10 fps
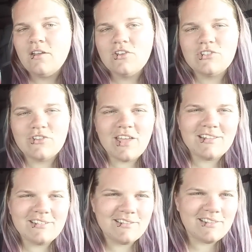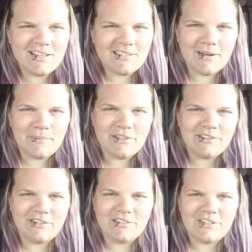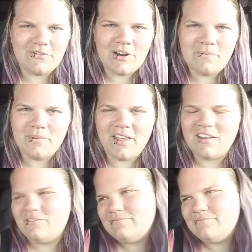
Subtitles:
so that's going to be a little different, but